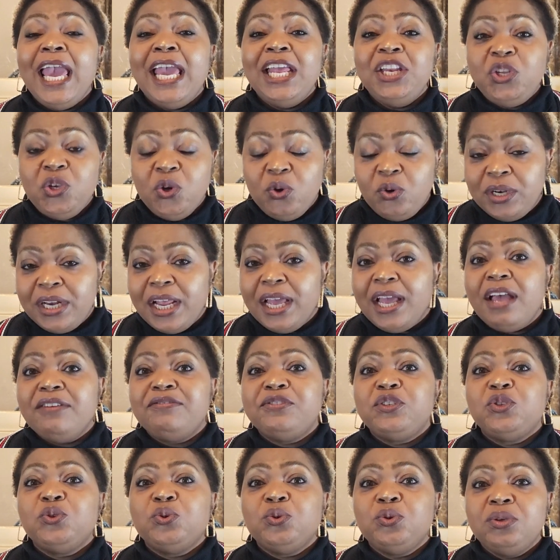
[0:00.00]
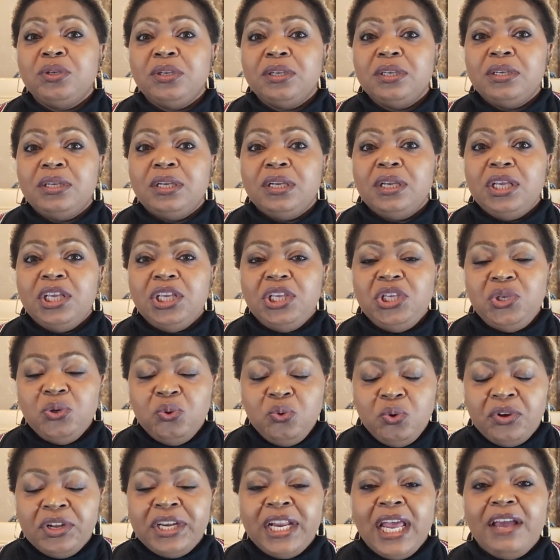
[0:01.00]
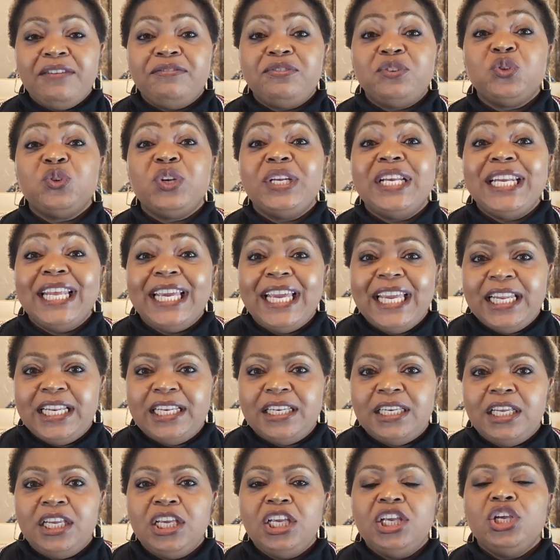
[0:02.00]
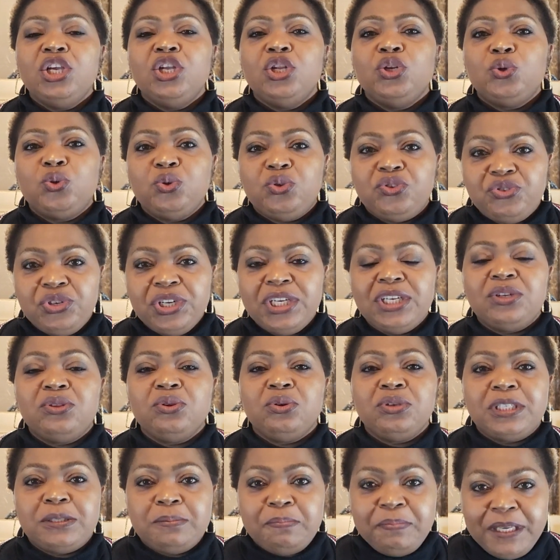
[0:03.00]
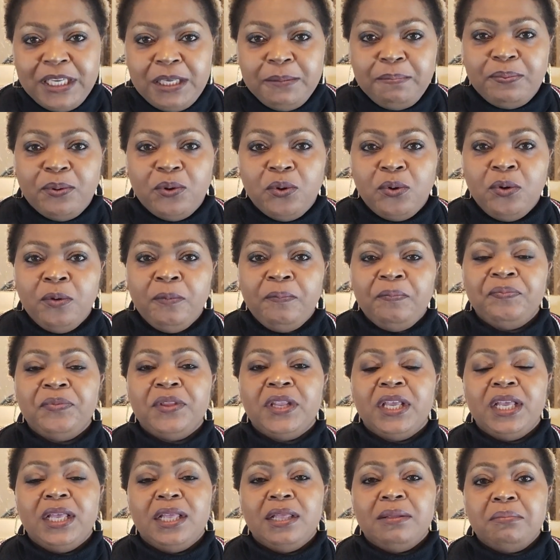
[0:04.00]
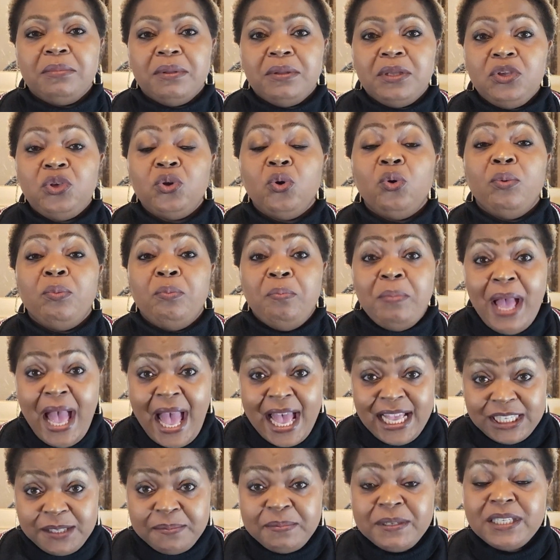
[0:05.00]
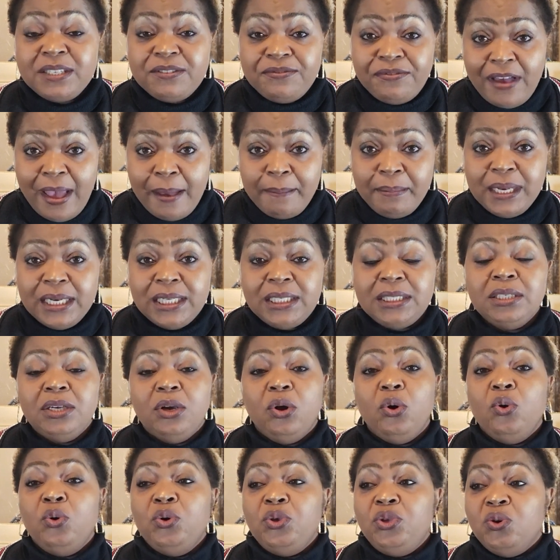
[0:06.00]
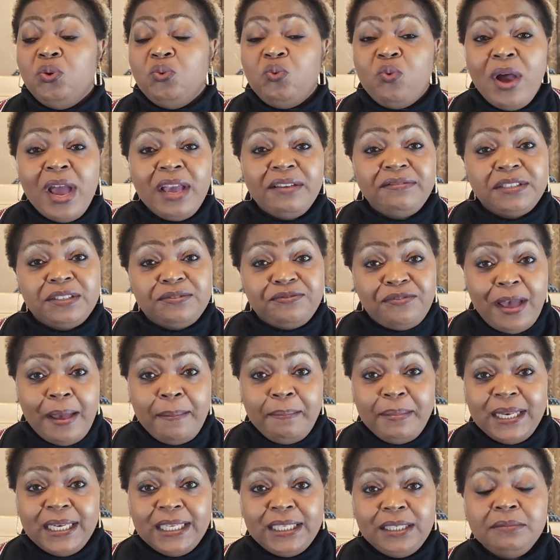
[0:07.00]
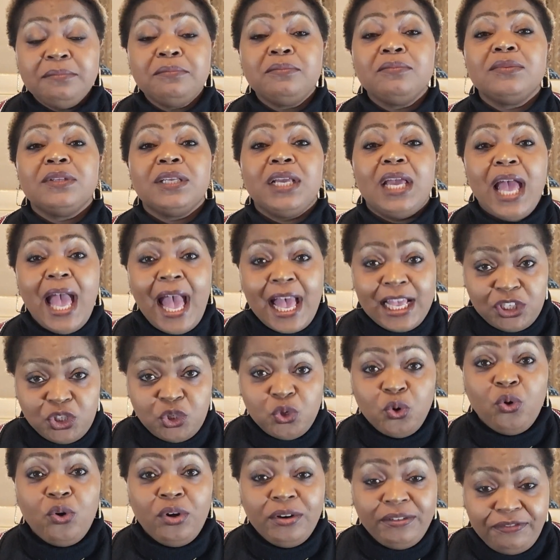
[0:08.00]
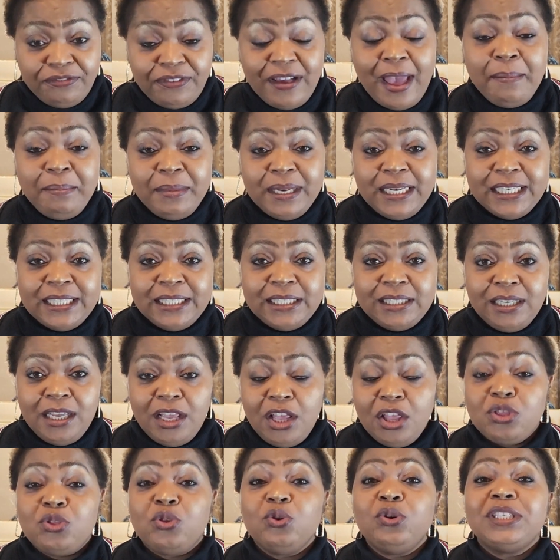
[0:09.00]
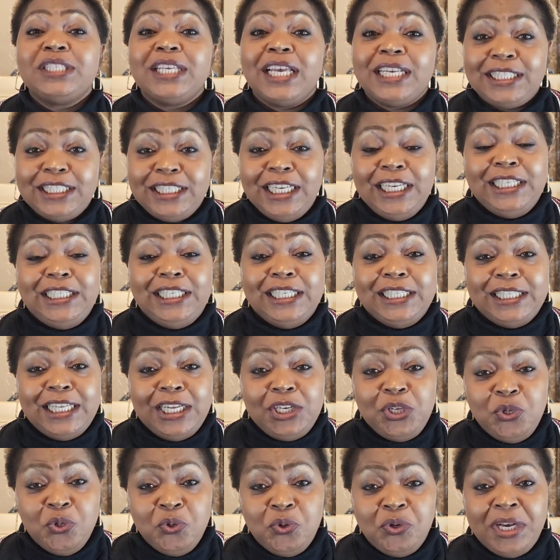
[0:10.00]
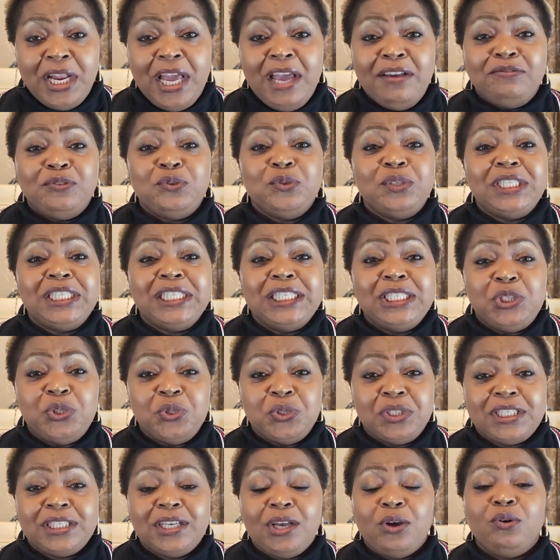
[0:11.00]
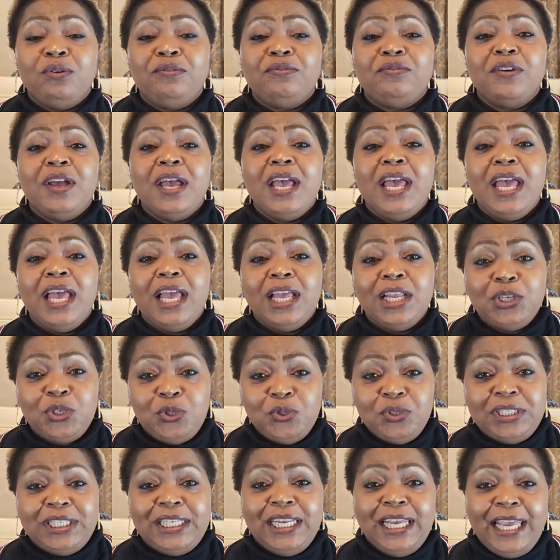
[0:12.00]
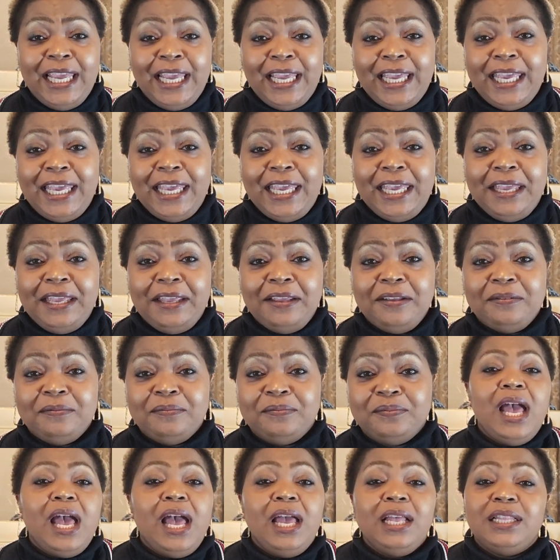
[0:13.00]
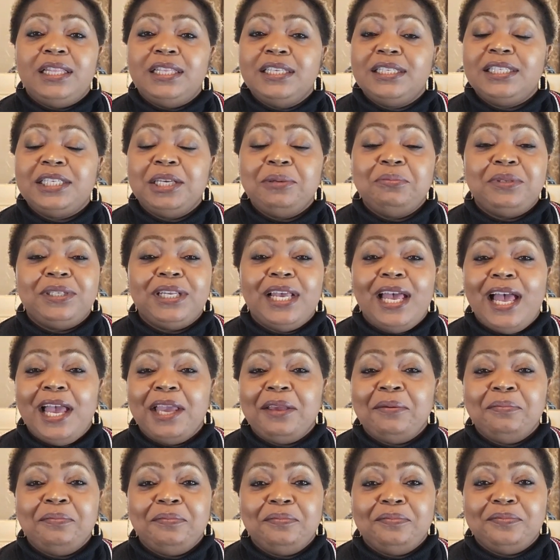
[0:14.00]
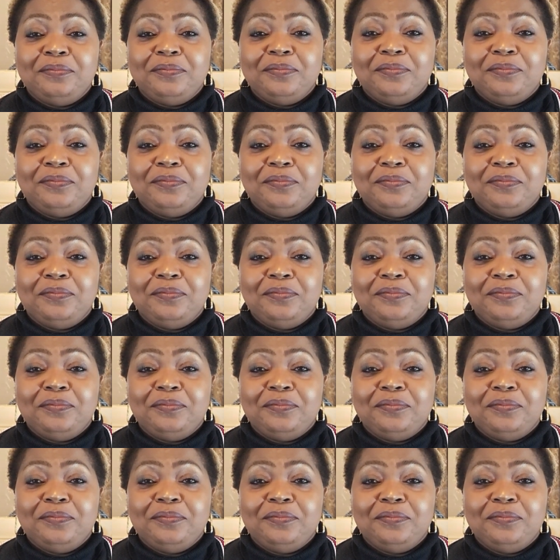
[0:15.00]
and you're going to have to you're going to have to learn to treat those people, your husband's family or your wife's family, as your own family. Those are changes that you're going to have to teach yourself to take. At the same time,